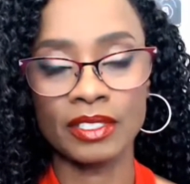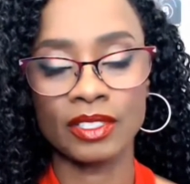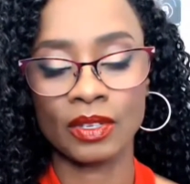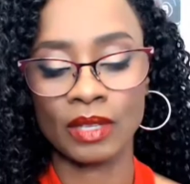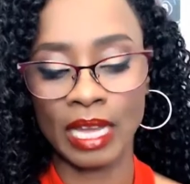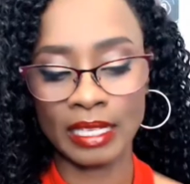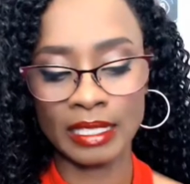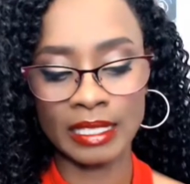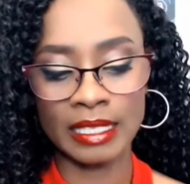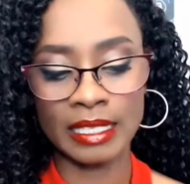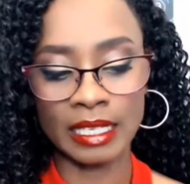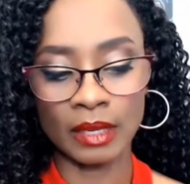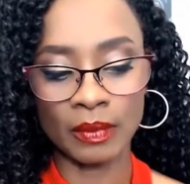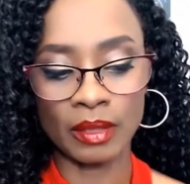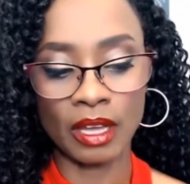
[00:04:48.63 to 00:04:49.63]
So that's
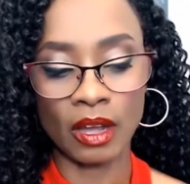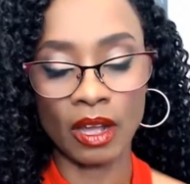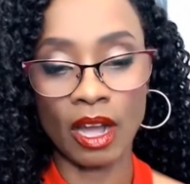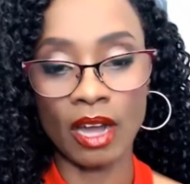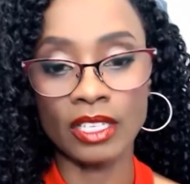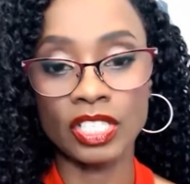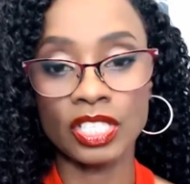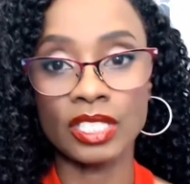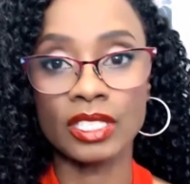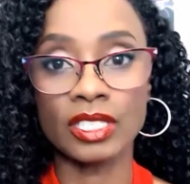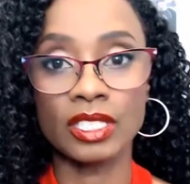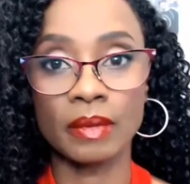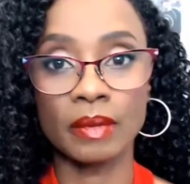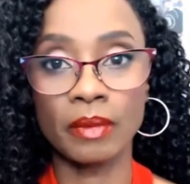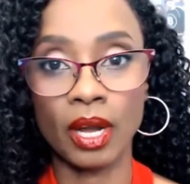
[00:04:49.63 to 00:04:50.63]
dealing with our conscious
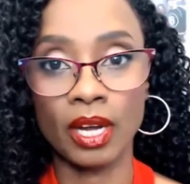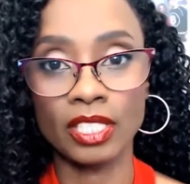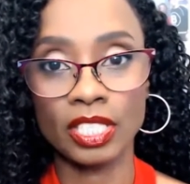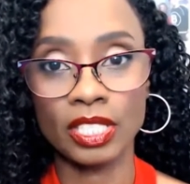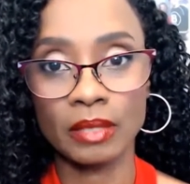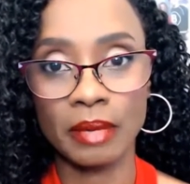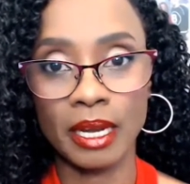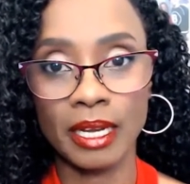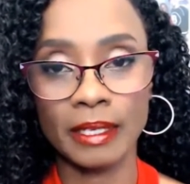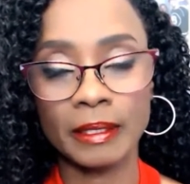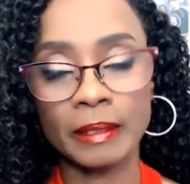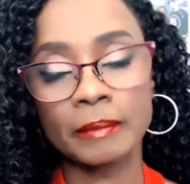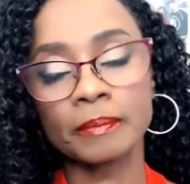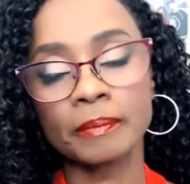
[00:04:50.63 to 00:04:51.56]
and subconscious mind.